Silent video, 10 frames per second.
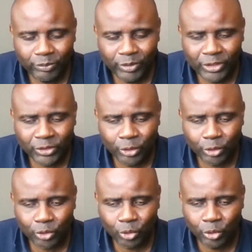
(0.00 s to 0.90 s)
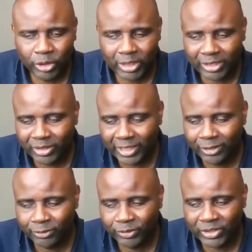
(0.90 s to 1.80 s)
is not only that the head
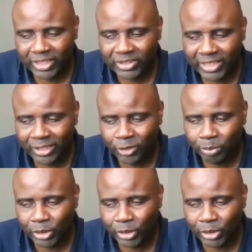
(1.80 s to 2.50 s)
office has signed up,